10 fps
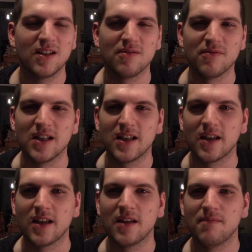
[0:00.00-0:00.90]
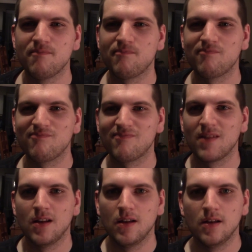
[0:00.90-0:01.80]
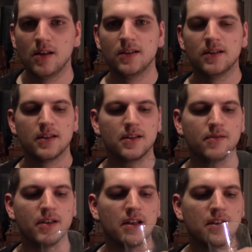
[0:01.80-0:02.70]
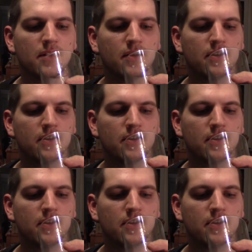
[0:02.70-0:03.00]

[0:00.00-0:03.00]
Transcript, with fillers: they don't really care strange